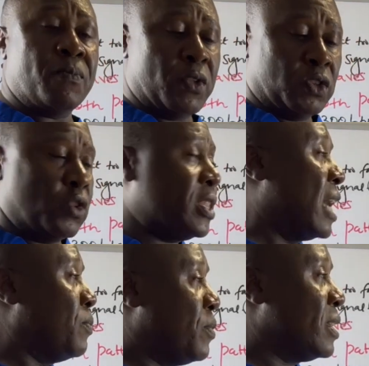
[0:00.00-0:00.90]
So
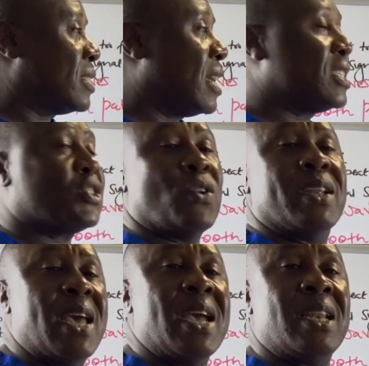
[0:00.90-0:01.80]
that brings us to an
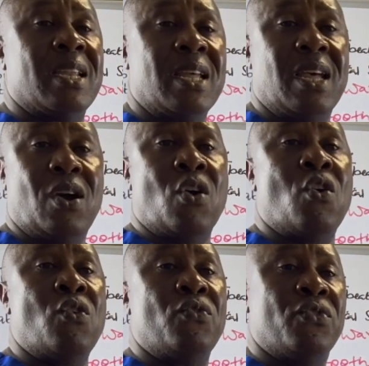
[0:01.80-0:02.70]
end
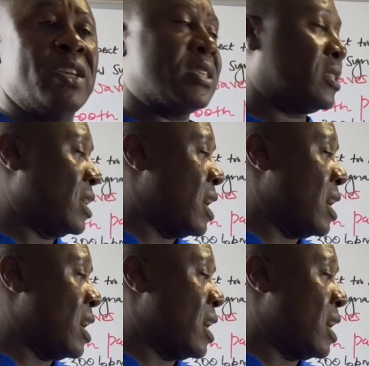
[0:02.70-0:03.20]
on this